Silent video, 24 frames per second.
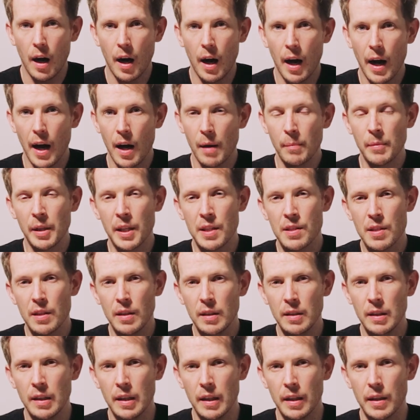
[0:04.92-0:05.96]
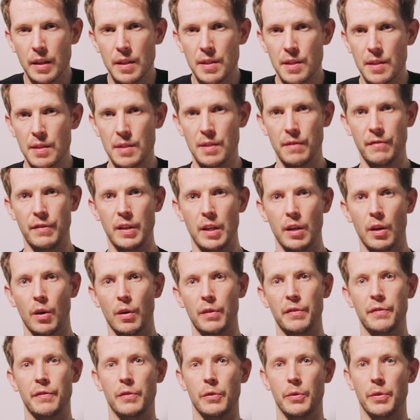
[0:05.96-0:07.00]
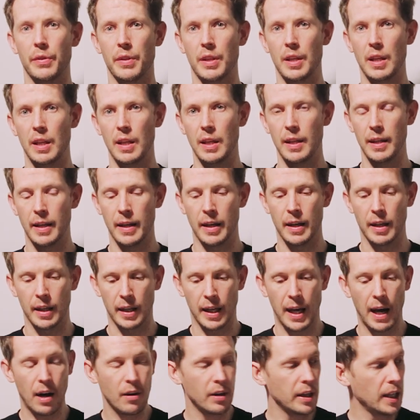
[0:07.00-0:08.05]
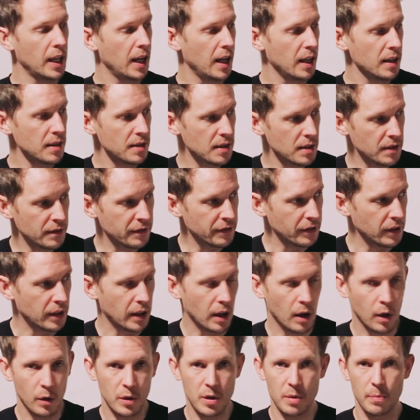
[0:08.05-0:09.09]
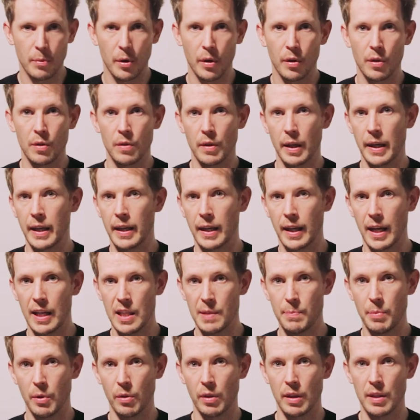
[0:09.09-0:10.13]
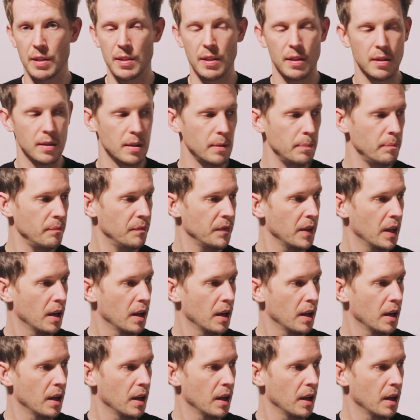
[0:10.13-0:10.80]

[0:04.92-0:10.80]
Hi, I'm Linton. This is the video for the carry case for the Ultimo case building system.